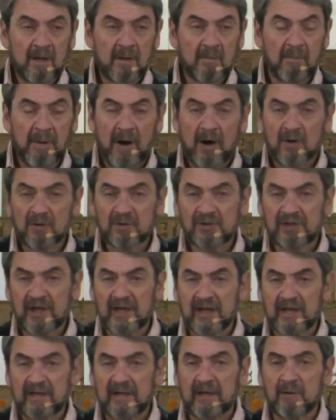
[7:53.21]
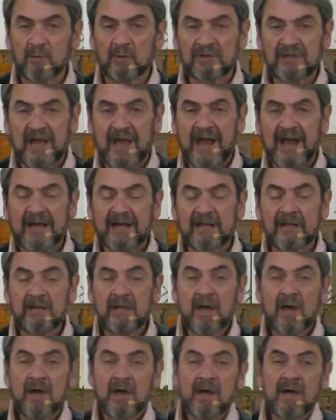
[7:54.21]
Paul said it was
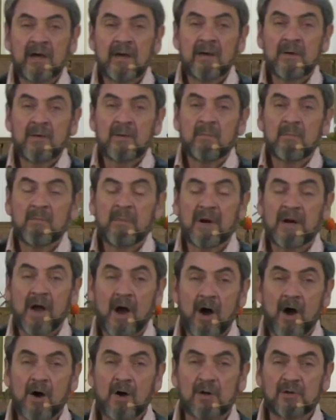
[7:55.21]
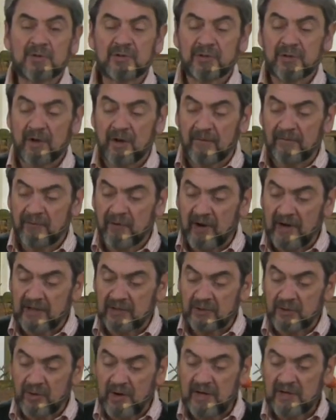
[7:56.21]
added because of
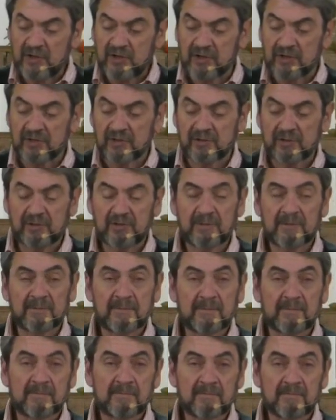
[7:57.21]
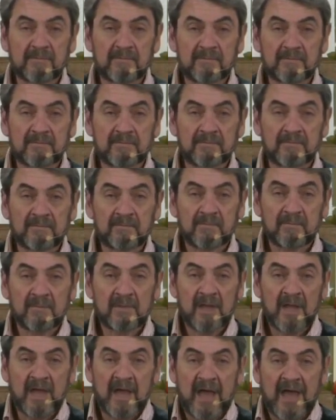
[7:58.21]
transgressions.
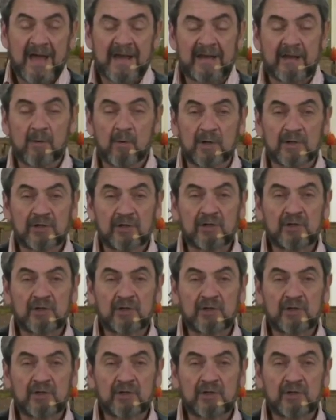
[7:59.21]
And it was a